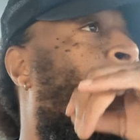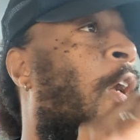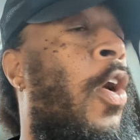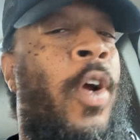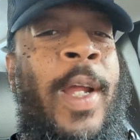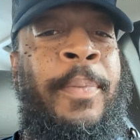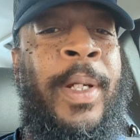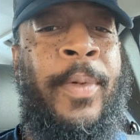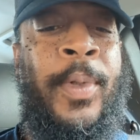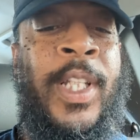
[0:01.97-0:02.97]
All right,
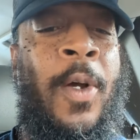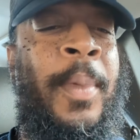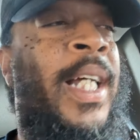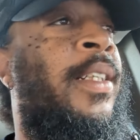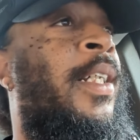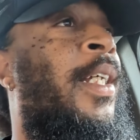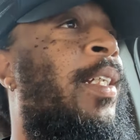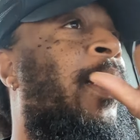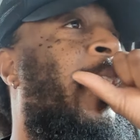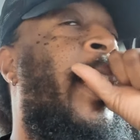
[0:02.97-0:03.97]
people, we're talking about
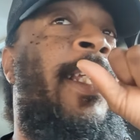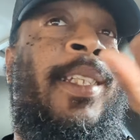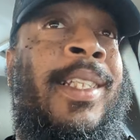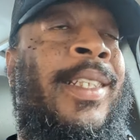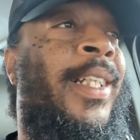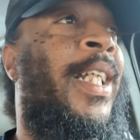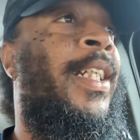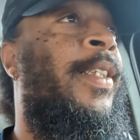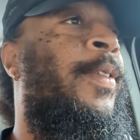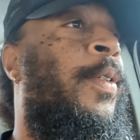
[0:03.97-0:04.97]
Galatians
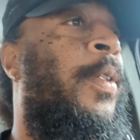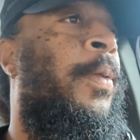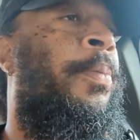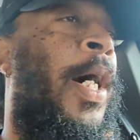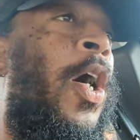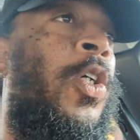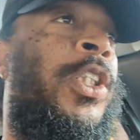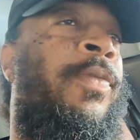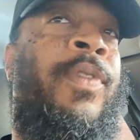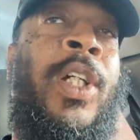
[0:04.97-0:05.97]
today.
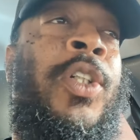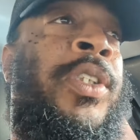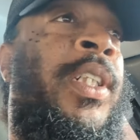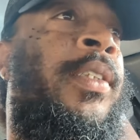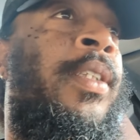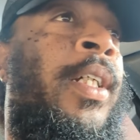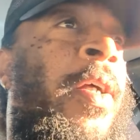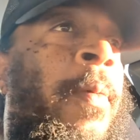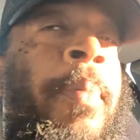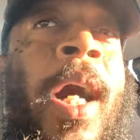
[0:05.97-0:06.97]
Paul's conversion.
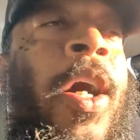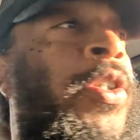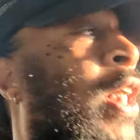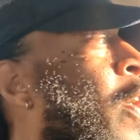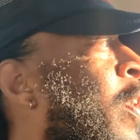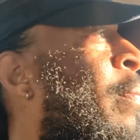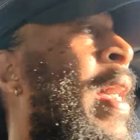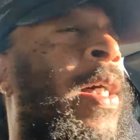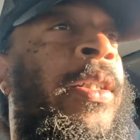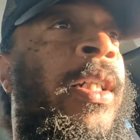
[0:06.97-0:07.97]
Paul's talking
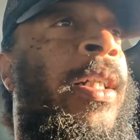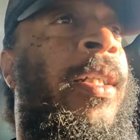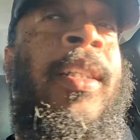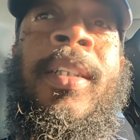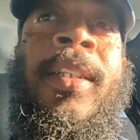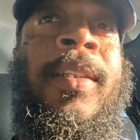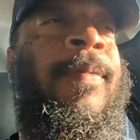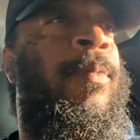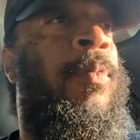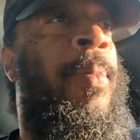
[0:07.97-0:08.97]
about
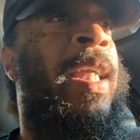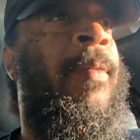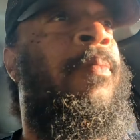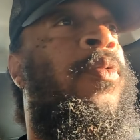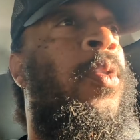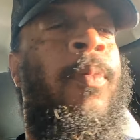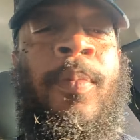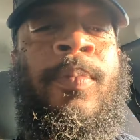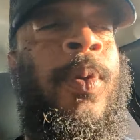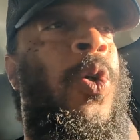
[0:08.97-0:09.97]
being
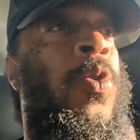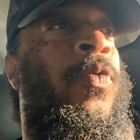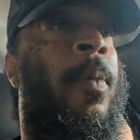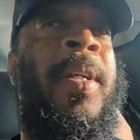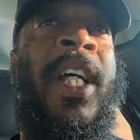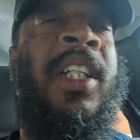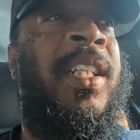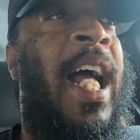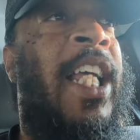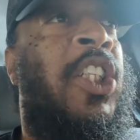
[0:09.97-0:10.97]
moved from another
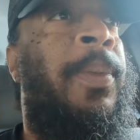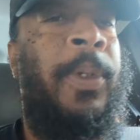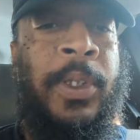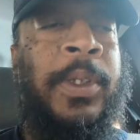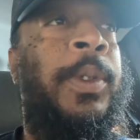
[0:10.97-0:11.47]
gospel.